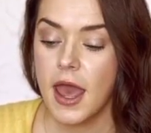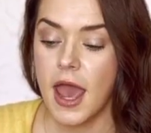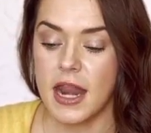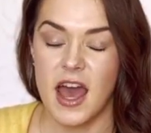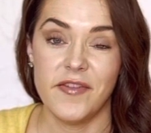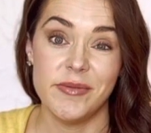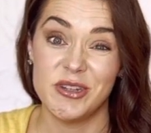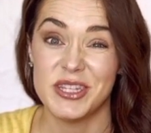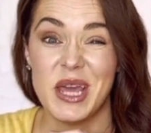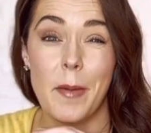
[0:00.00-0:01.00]
and have him
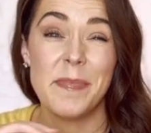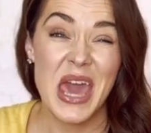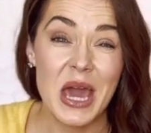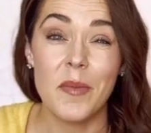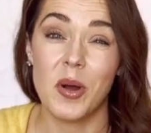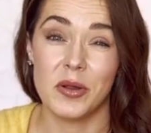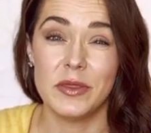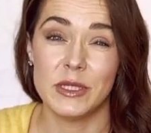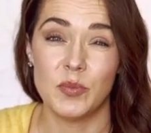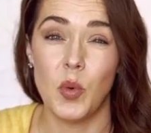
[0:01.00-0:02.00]
just like pick apart
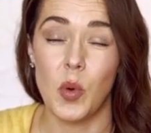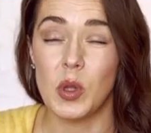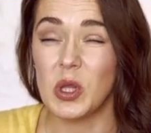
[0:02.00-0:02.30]
this pool.